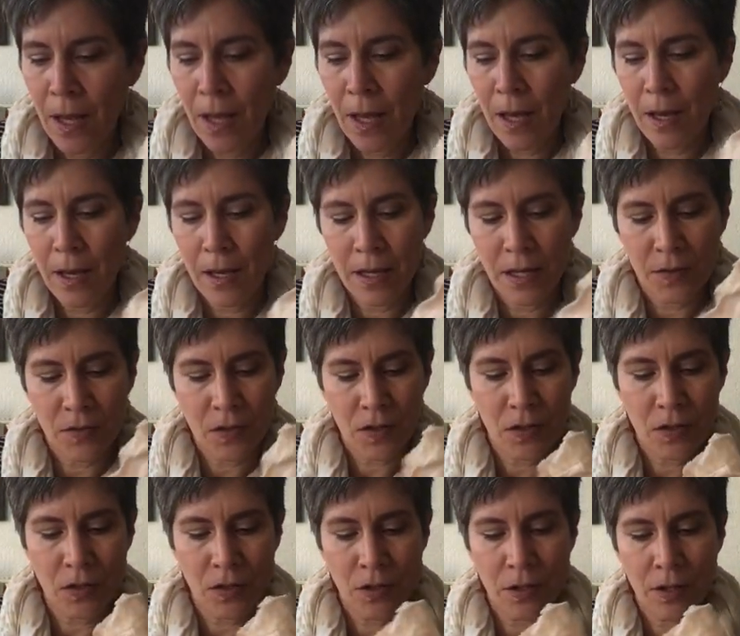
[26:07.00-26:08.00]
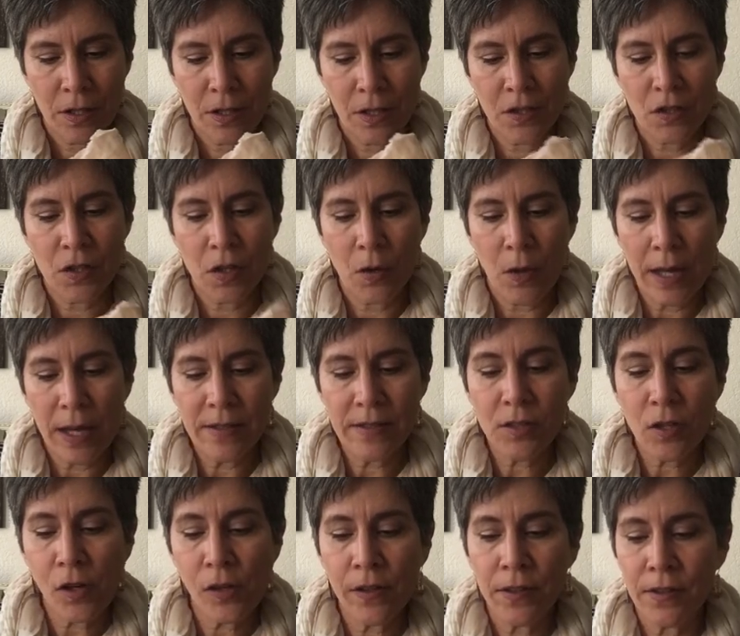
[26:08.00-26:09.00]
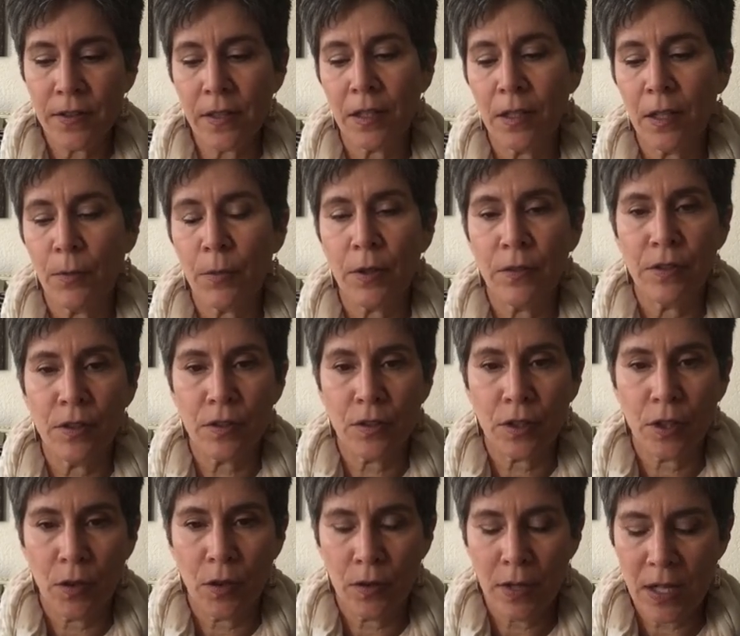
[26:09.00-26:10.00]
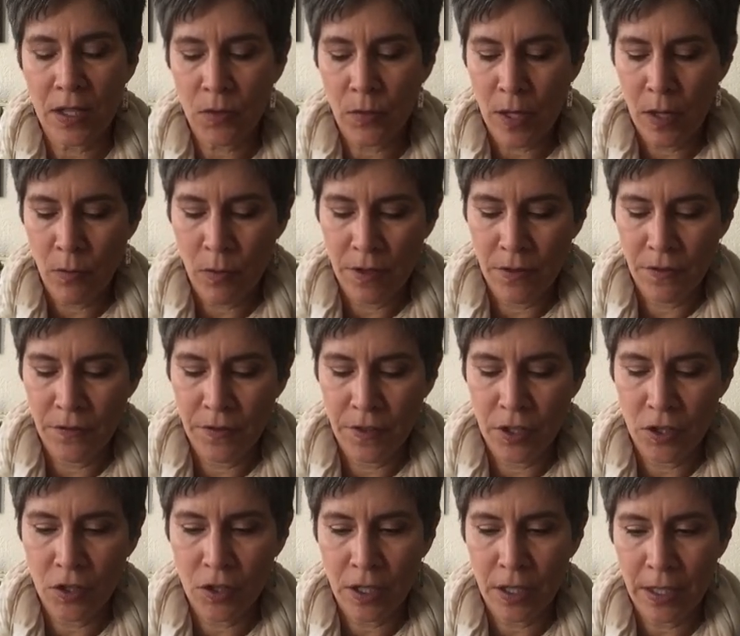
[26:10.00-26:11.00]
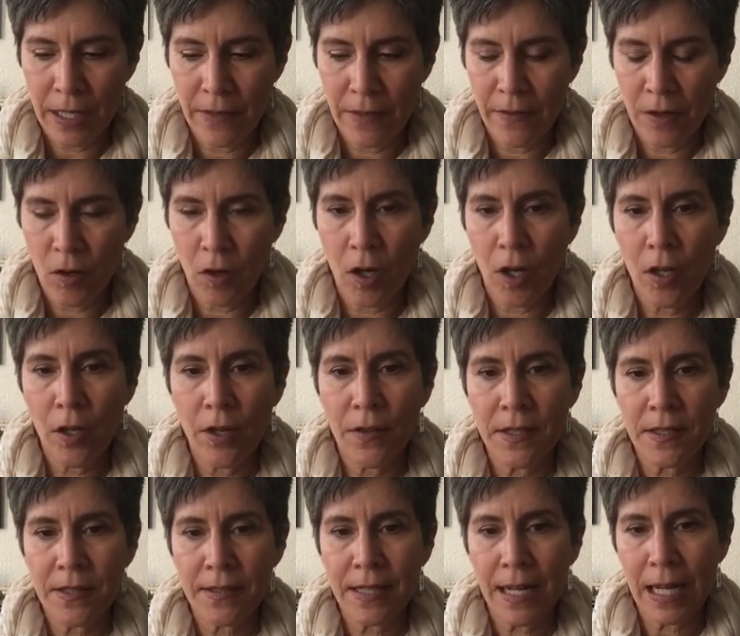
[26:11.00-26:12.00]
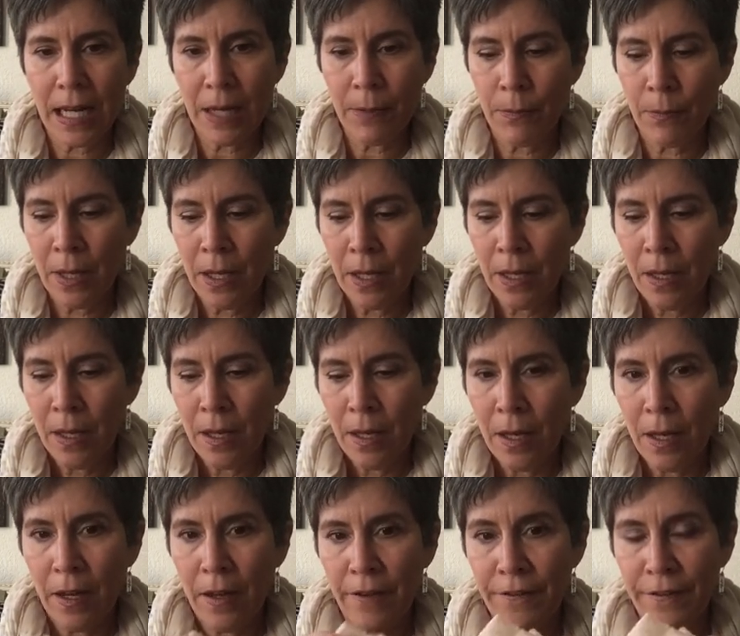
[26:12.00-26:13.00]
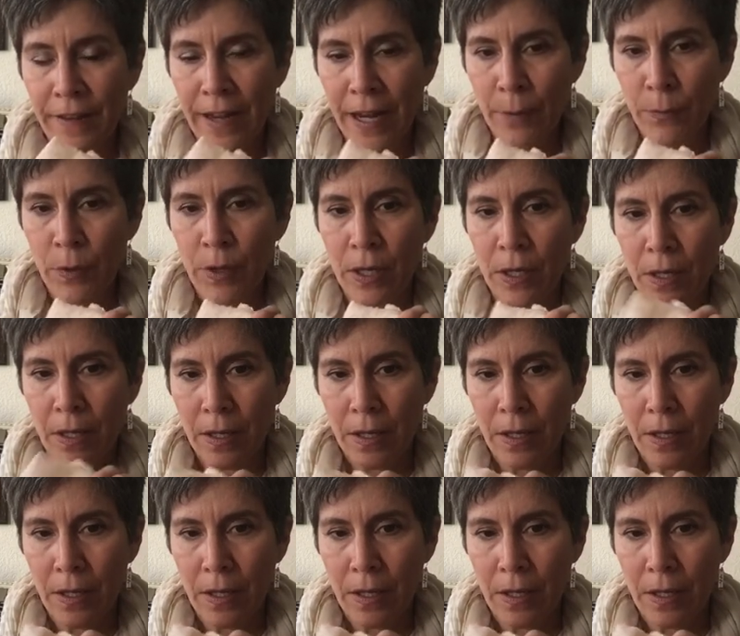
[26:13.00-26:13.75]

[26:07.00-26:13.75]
I have started, so I started this a number of years ago. That's why I want to finish it. And they're all on the same fabric